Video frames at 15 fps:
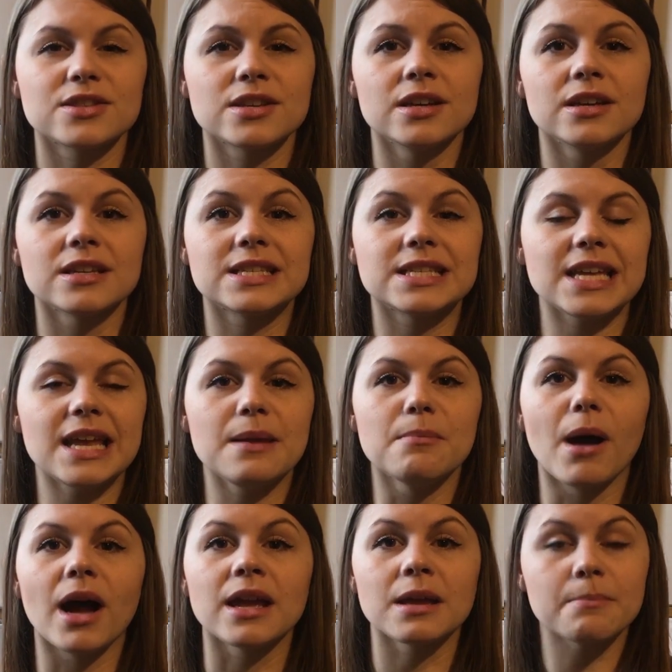to see
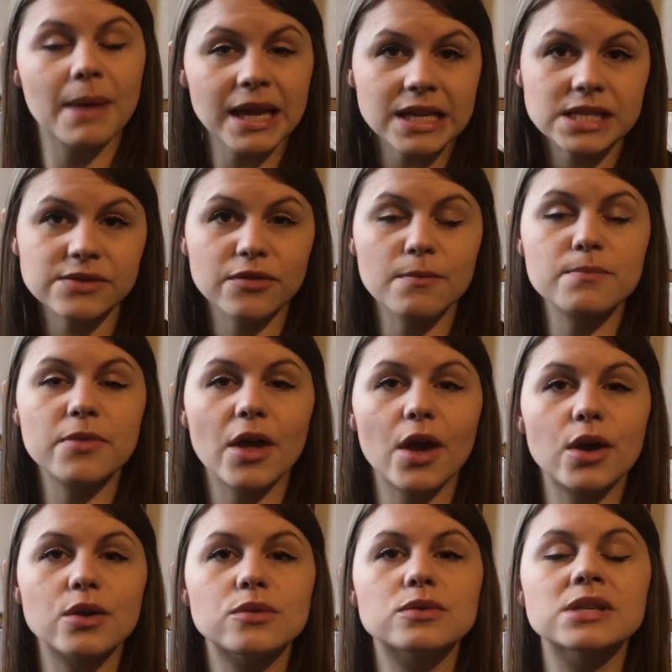my makes from
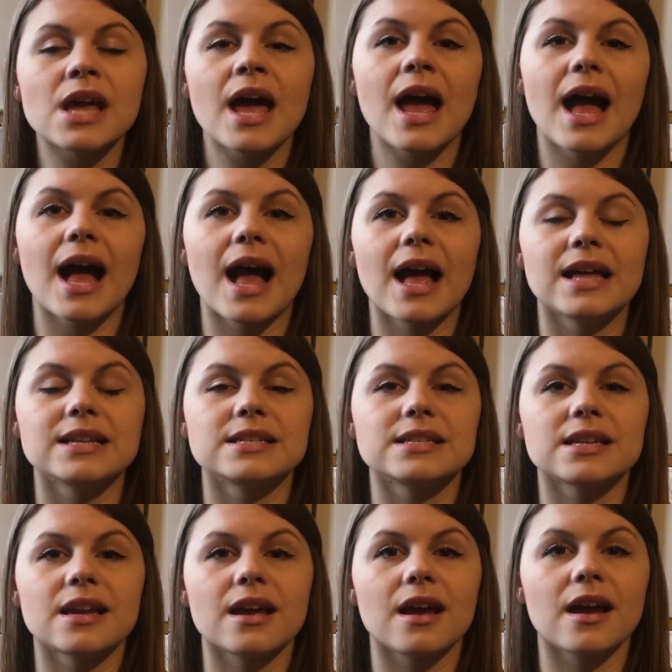those,
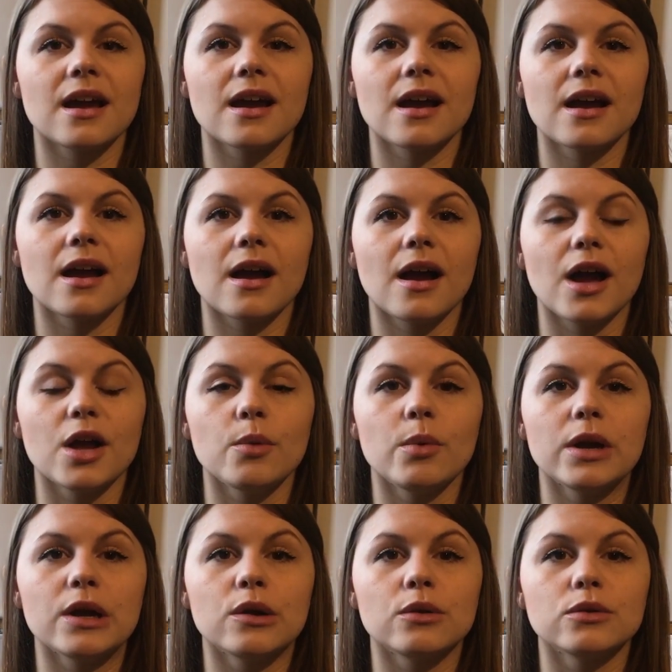and I
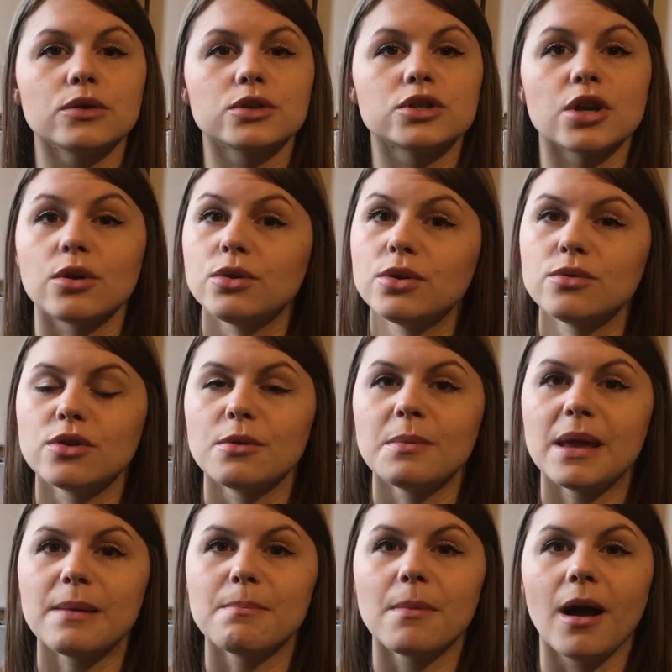will show you them
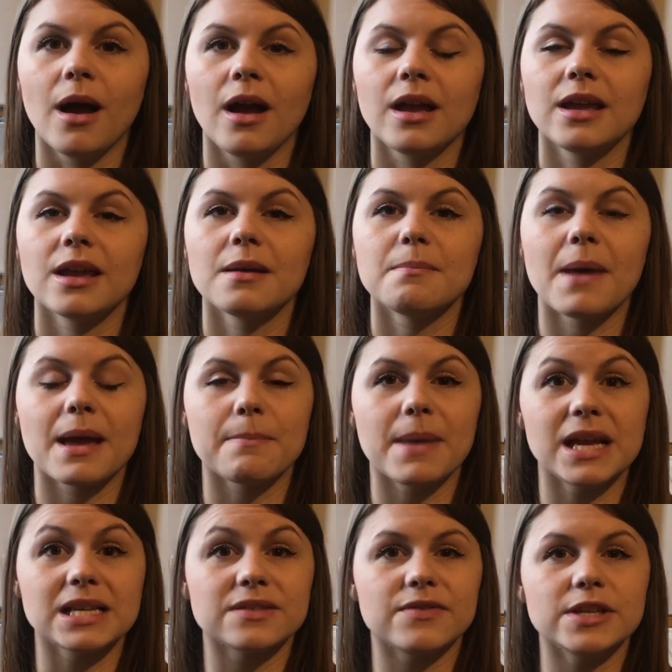in my
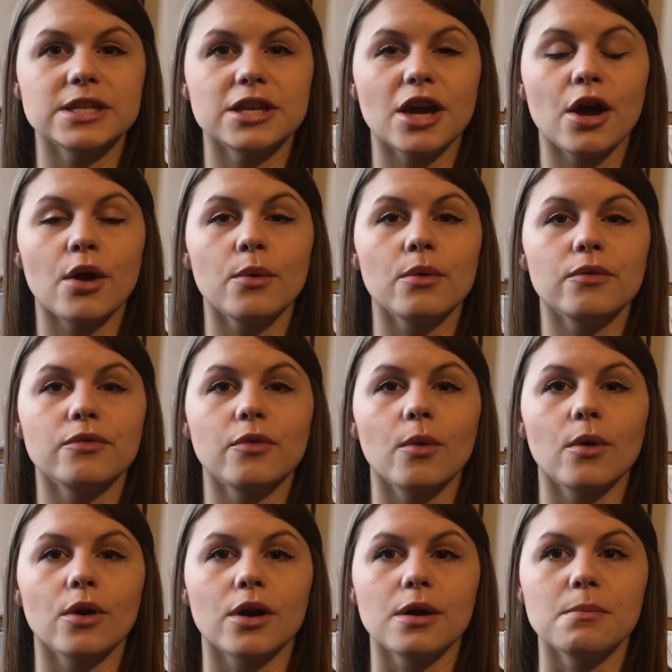makes video
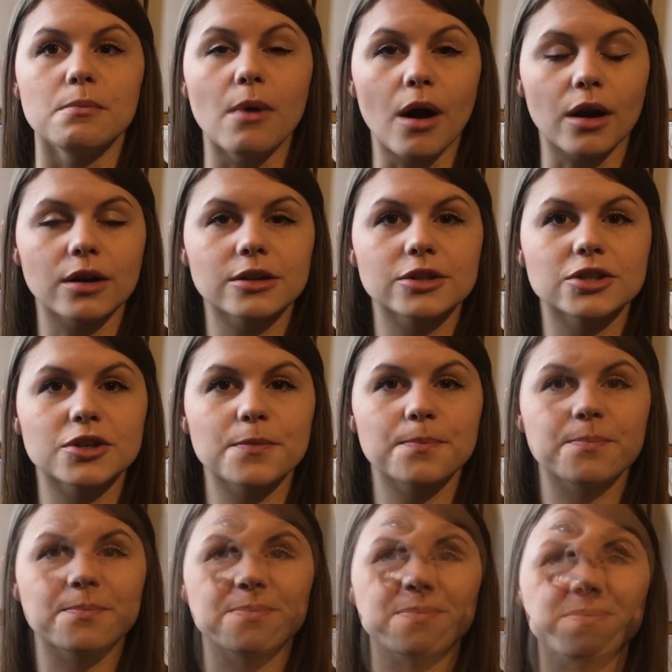for March.
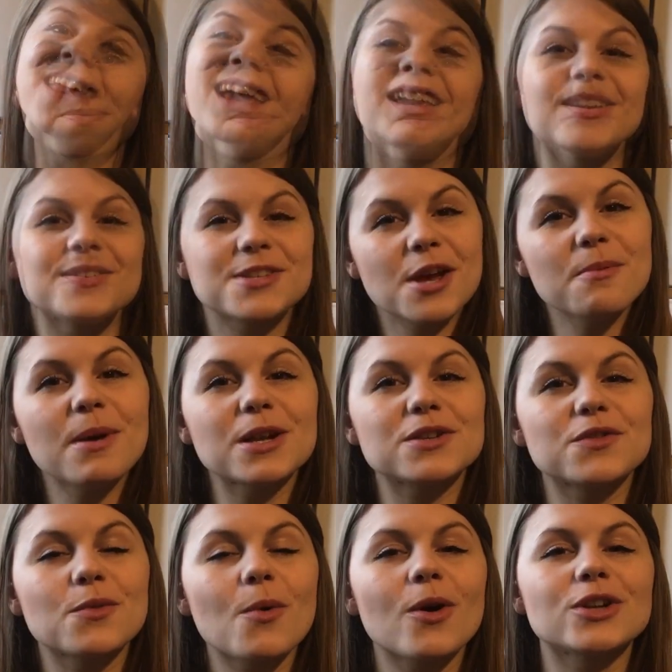Thank you so much
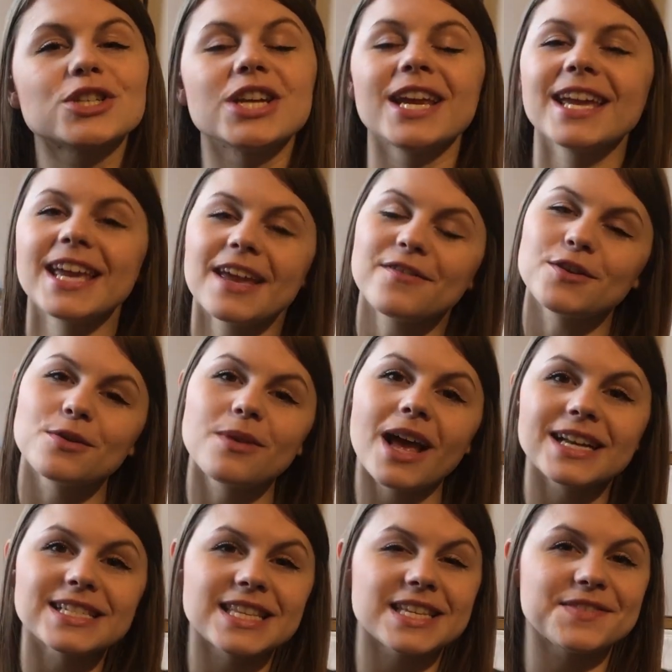for watching. If you
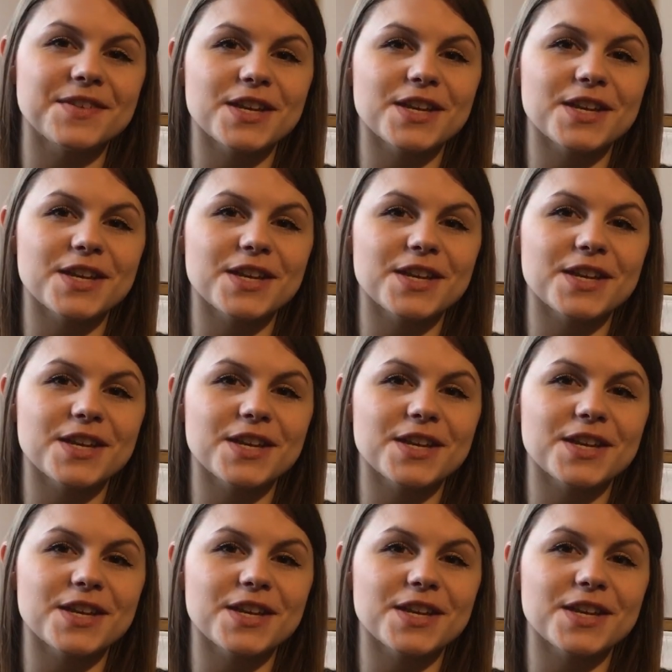liked this